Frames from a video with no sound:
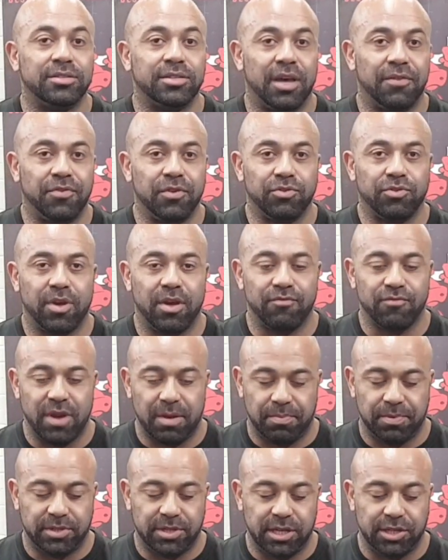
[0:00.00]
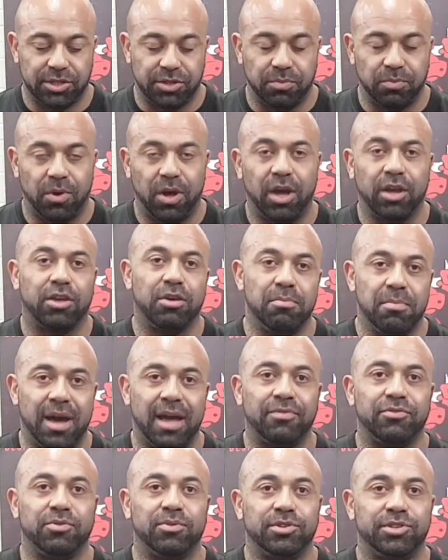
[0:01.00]
So if you're doing repetition work, you
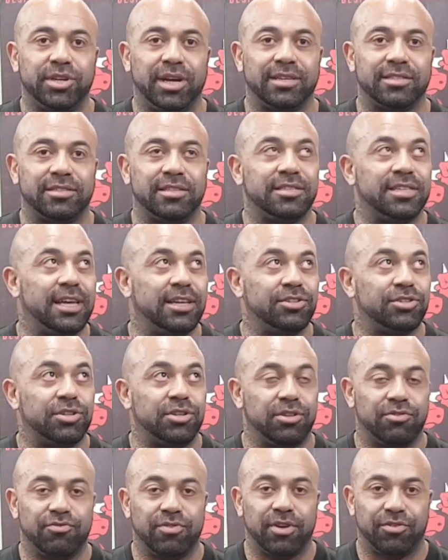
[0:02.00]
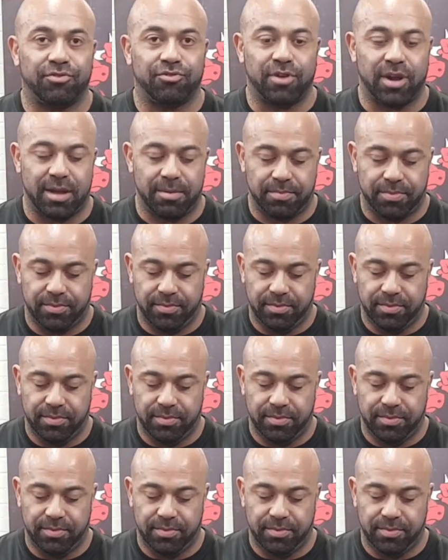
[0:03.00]
might have to adjust the tension of the wrist wrap.